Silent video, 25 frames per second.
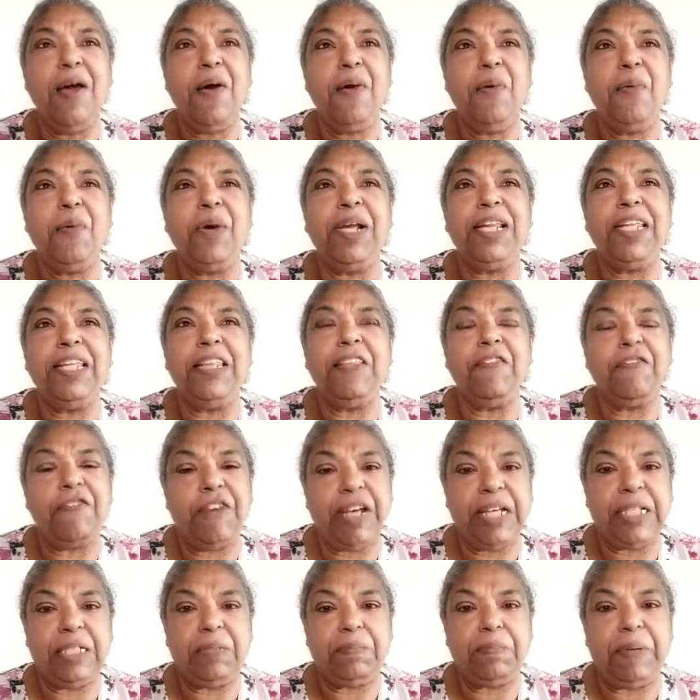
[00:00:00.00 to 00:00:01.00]
Well, in the
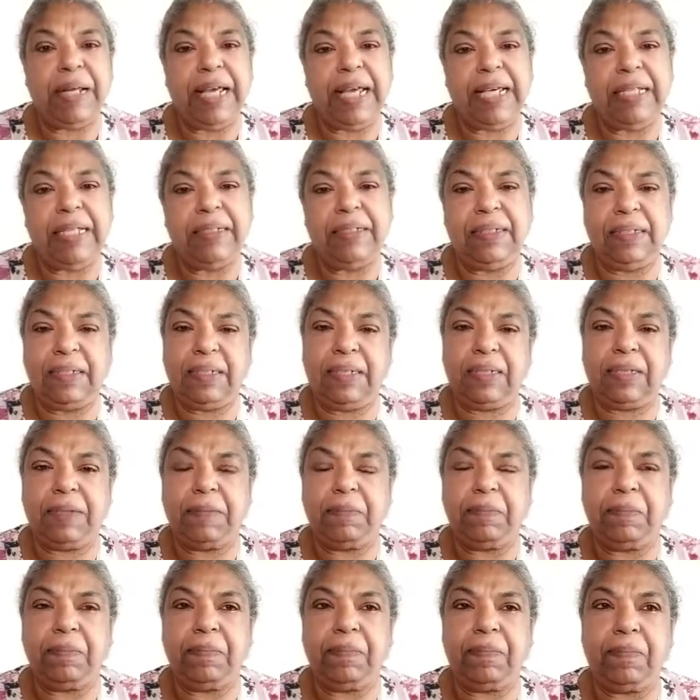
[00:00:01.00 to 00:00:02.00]
first place,
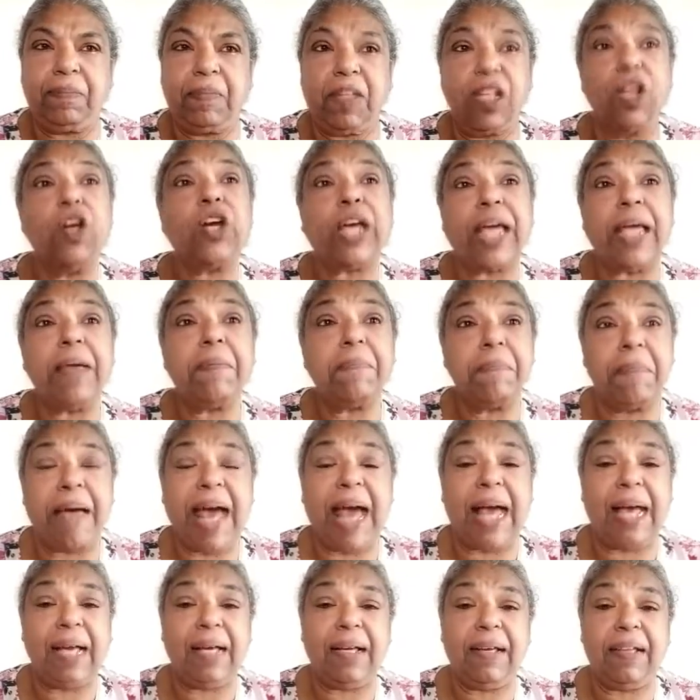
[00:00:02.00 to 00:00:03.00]
looking
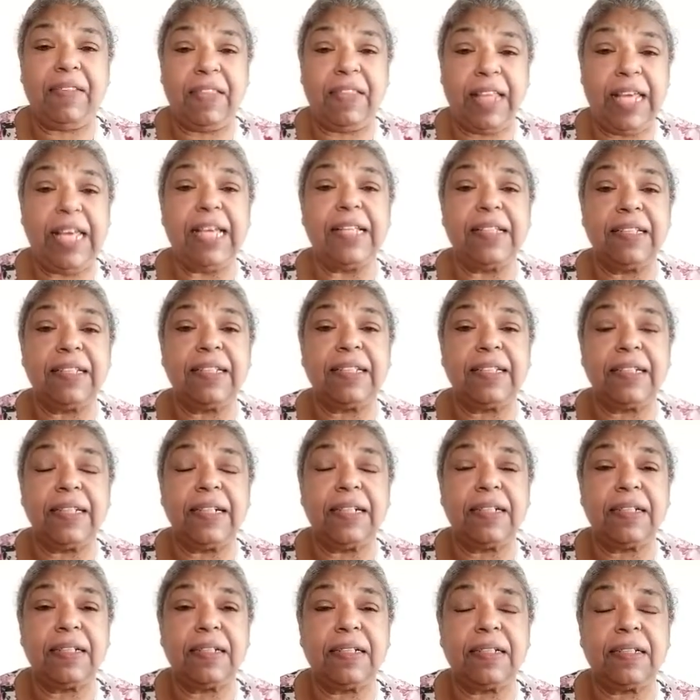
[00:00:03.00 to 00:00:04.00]
back at the
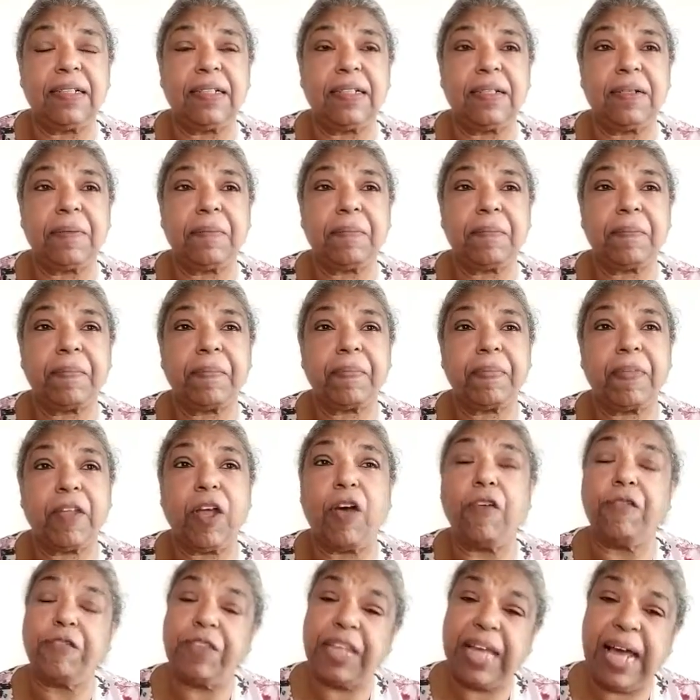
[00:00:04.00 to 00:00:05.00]
incident
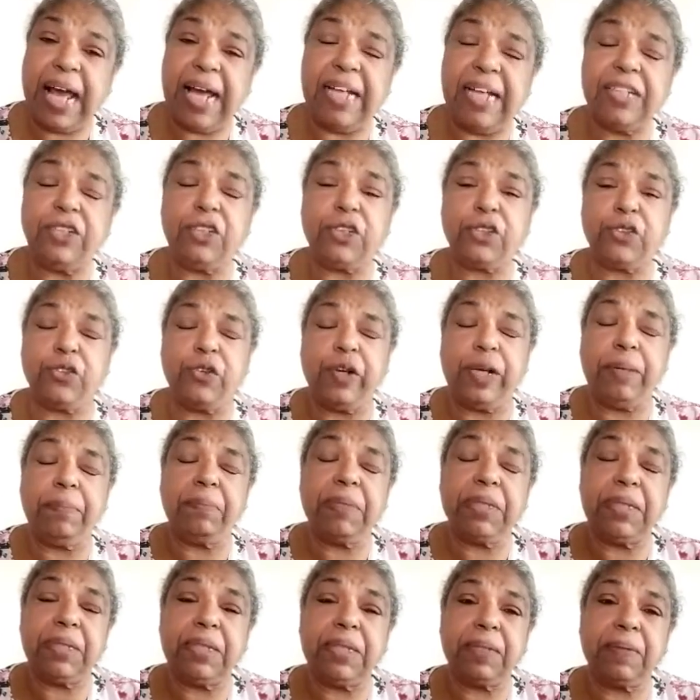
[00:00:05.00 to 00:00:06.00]
of the ice
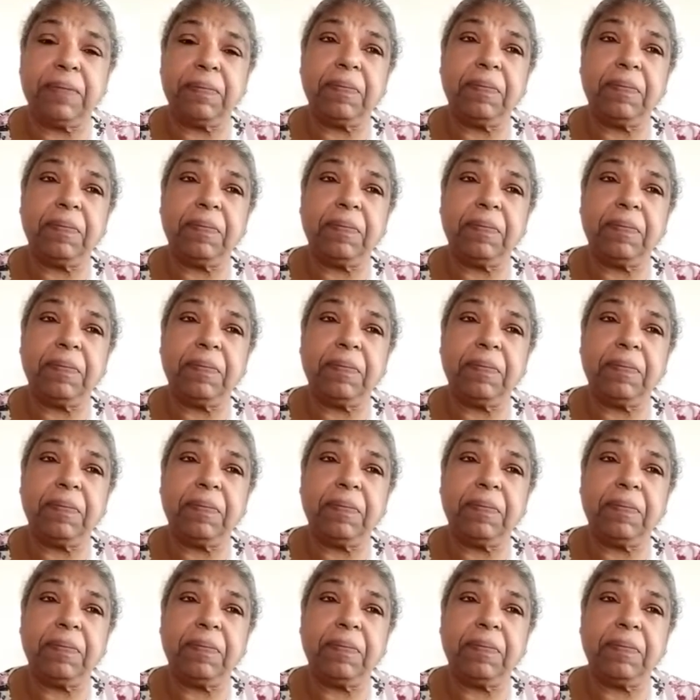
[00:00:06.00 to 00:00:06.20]
creams,